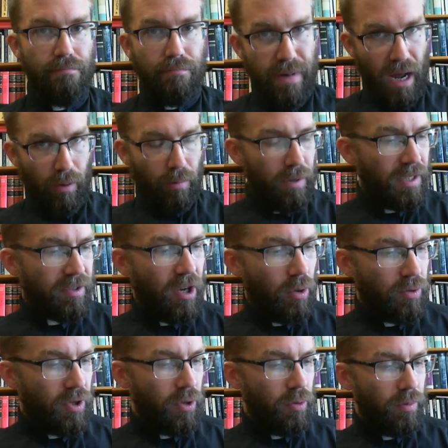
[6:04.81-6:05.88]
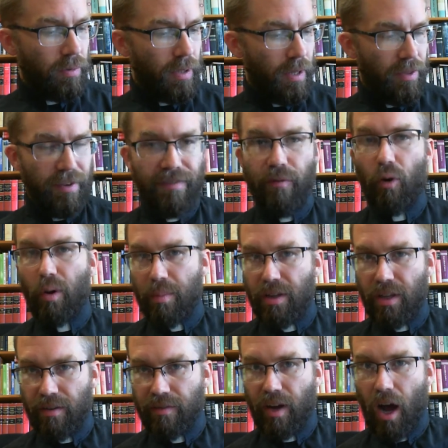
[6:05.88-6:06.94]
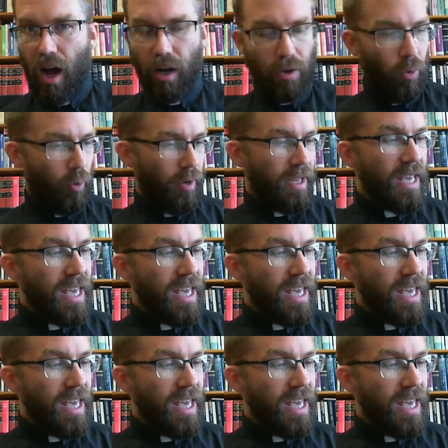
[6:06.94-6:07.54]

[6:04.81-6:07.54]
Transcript: now, let's go to uh, the formula of Concord.